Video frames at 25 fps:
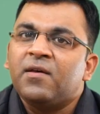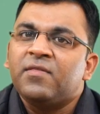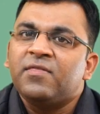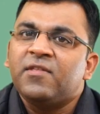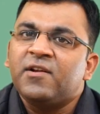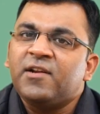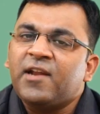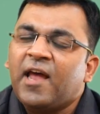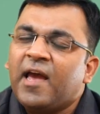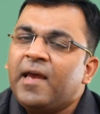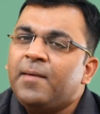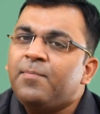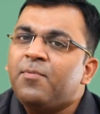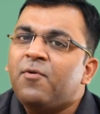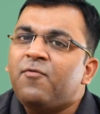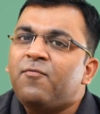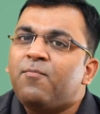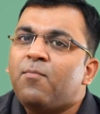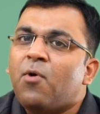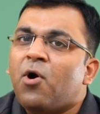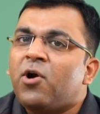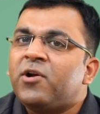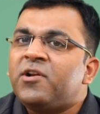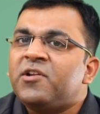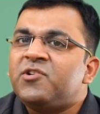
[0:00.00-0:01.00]
The type of
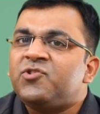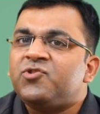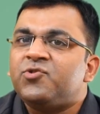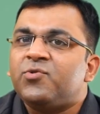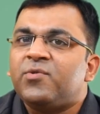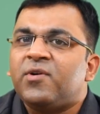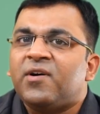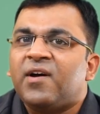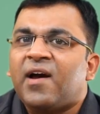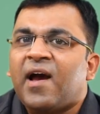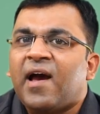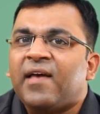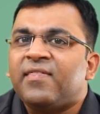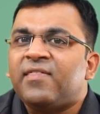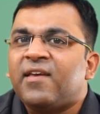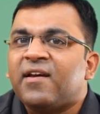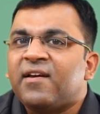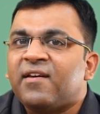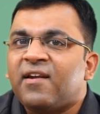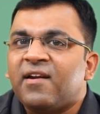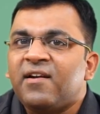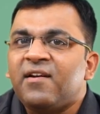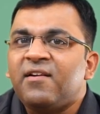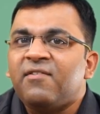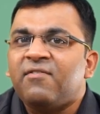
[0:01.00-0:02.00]
bond issuer and the
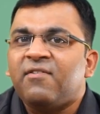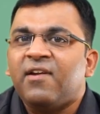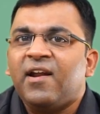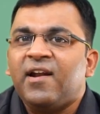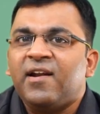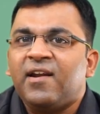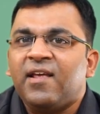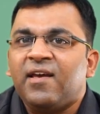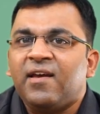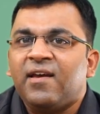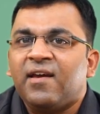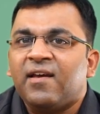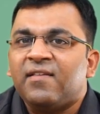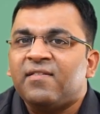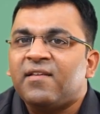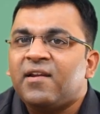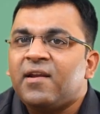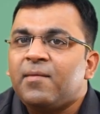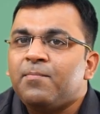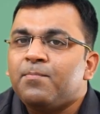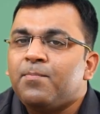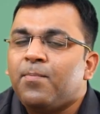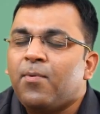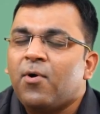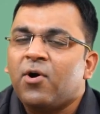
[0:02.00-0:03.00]
credit rating is an
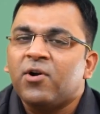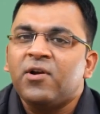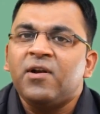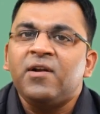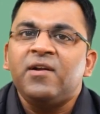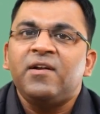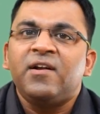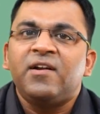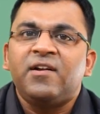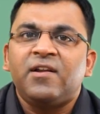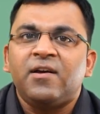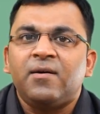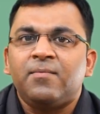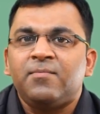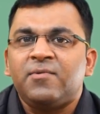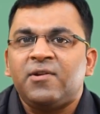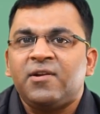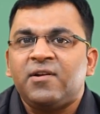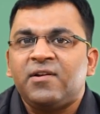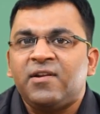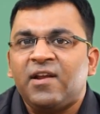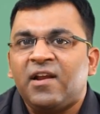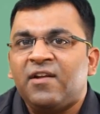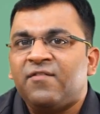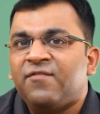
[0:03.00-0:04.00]
important
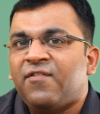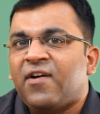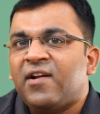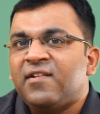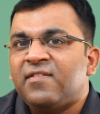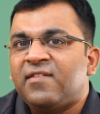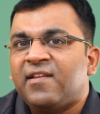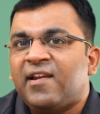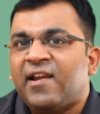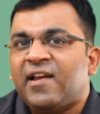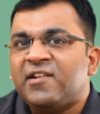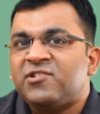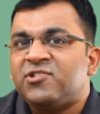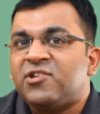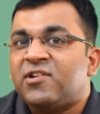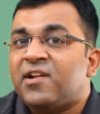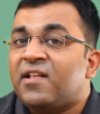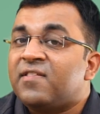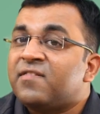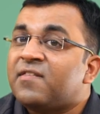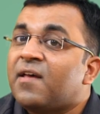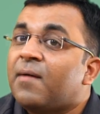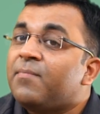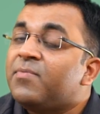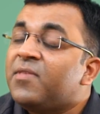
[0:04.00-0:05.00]
determinant in fund selection
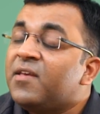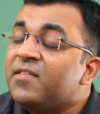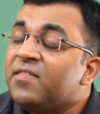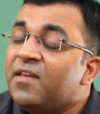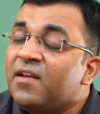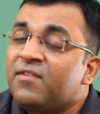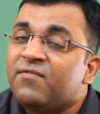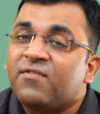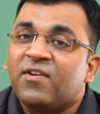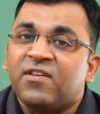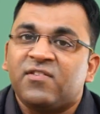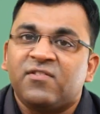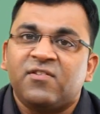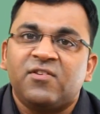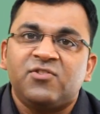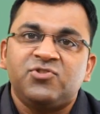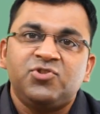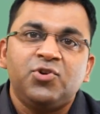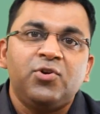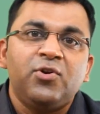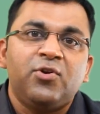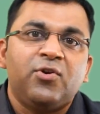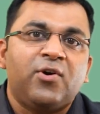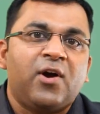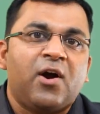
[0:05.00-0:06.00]
and something the investor
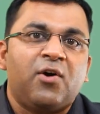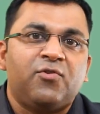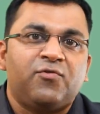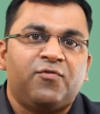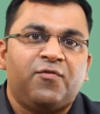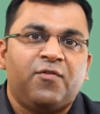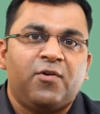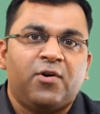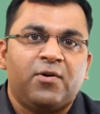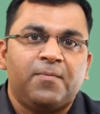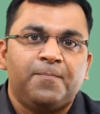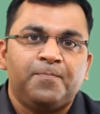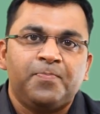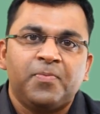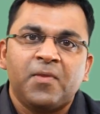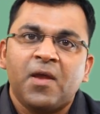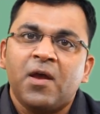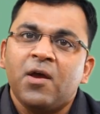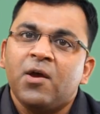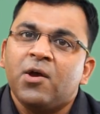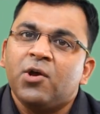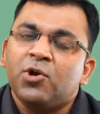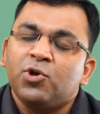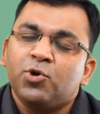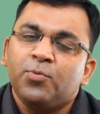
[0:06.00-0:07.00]
should look out for.
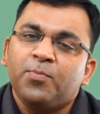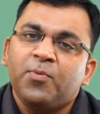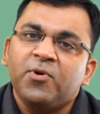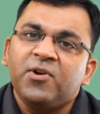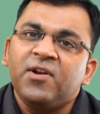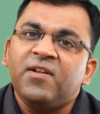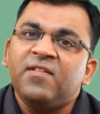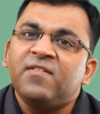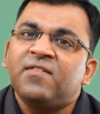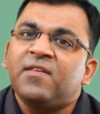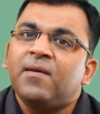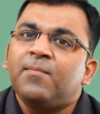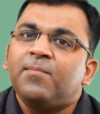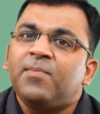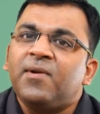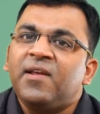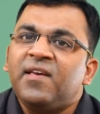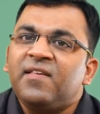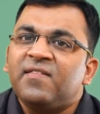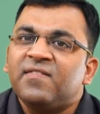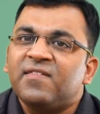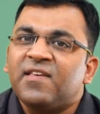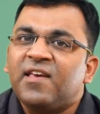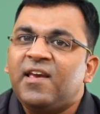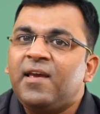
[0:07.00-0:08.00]
To put it
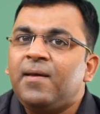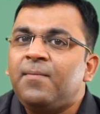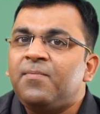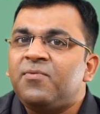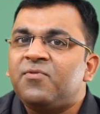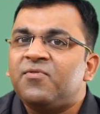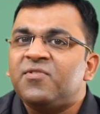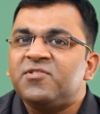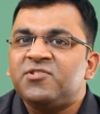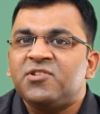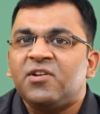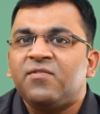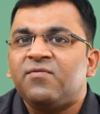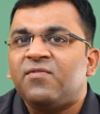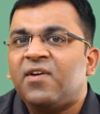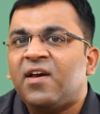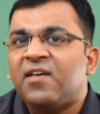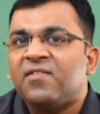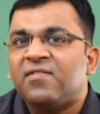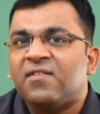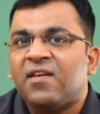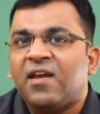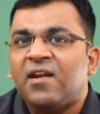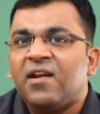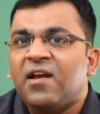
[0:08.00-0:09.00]
simply, schemes which
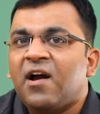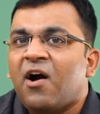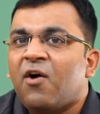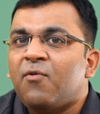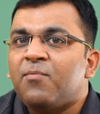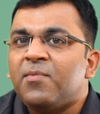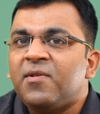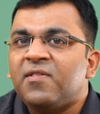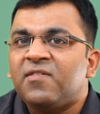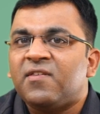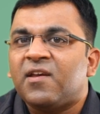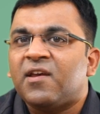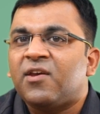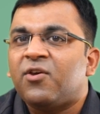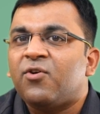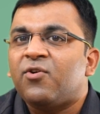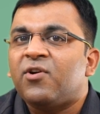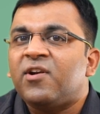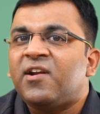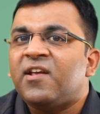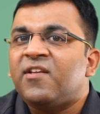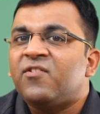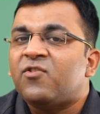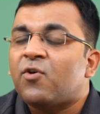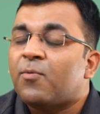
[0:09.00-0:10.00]
invest in government
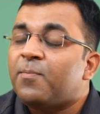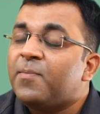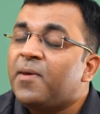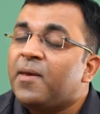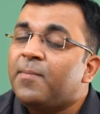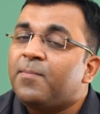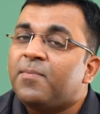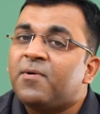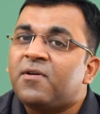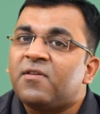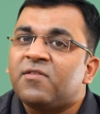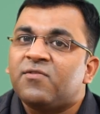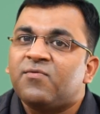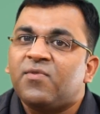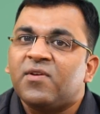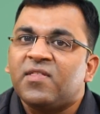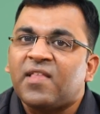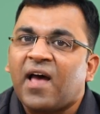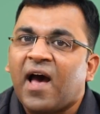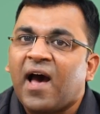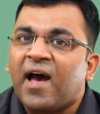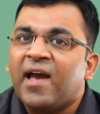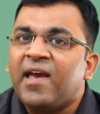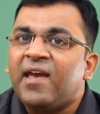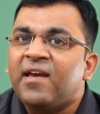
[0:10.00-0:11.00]
securities or papers with
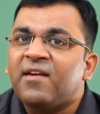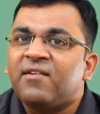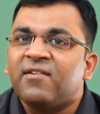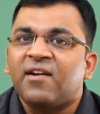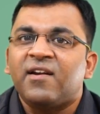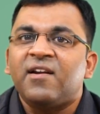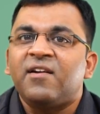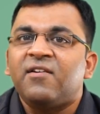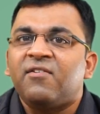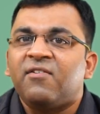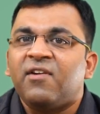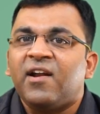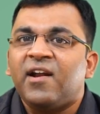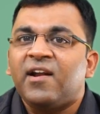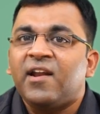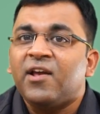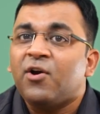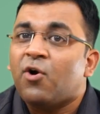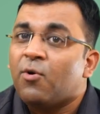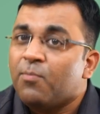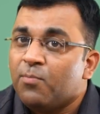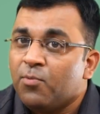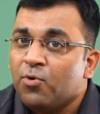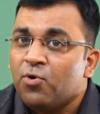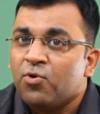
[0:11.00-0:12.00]
high credit
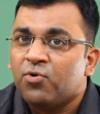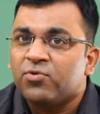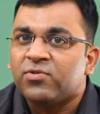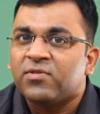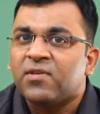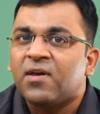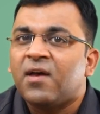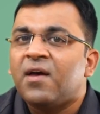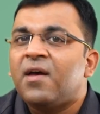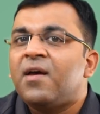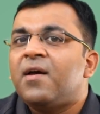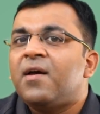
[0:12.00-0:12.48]
rating or both